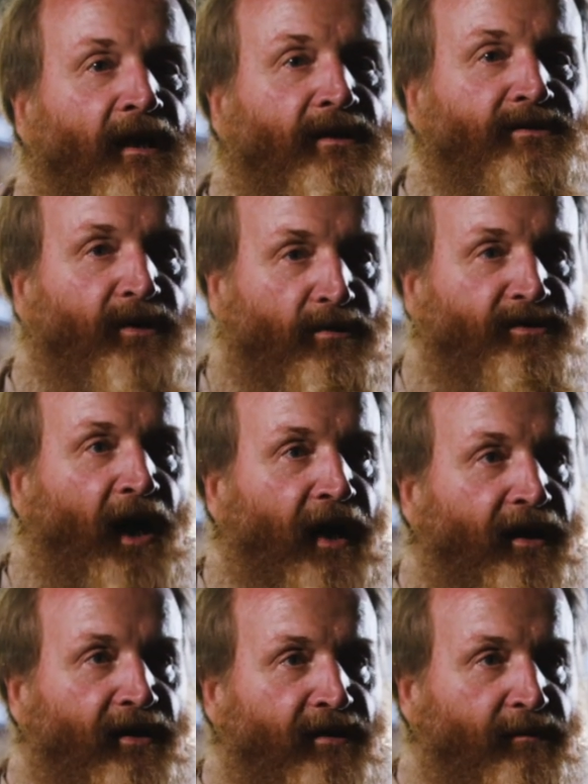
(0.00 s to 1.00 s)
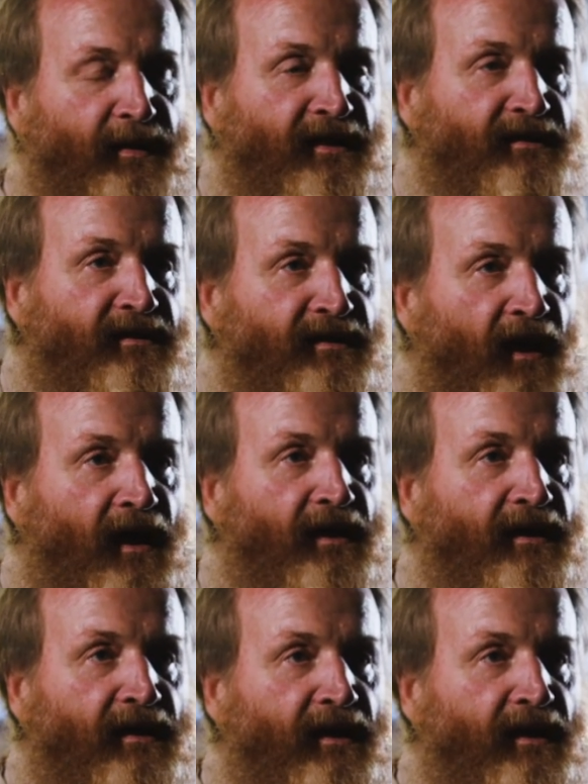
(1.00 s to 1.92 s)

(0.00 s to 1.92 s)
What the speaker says: so tired of being stuck